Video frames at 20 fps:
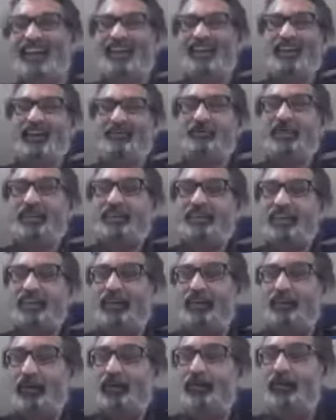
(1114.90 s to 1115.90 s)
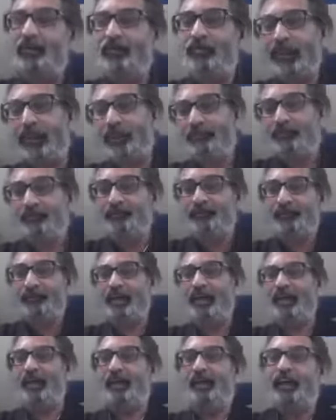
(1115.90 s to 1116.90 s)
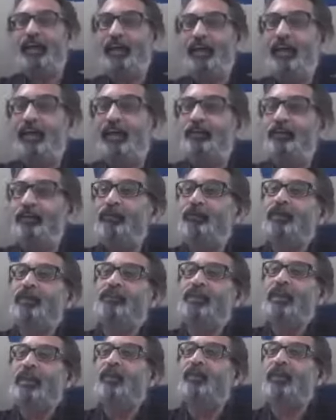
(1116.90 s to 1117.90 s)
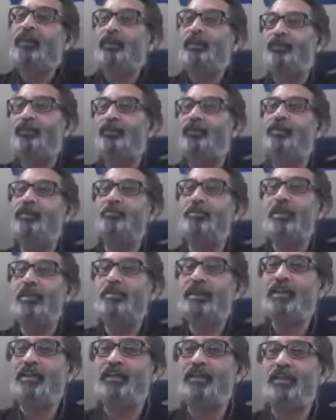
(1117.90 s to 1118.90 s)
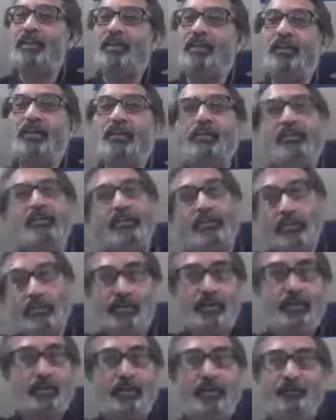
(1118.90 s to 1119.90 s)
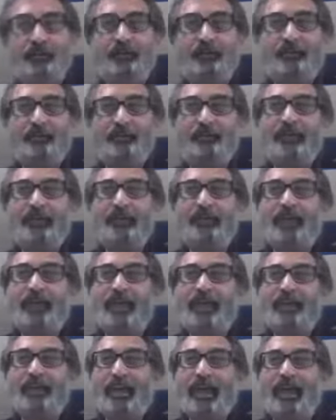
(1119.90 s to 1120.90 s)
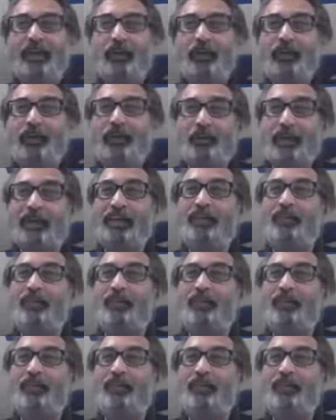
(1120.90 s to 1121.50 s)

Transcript: but where were we? We were saying, okay, so you mimicked your teacher, which went.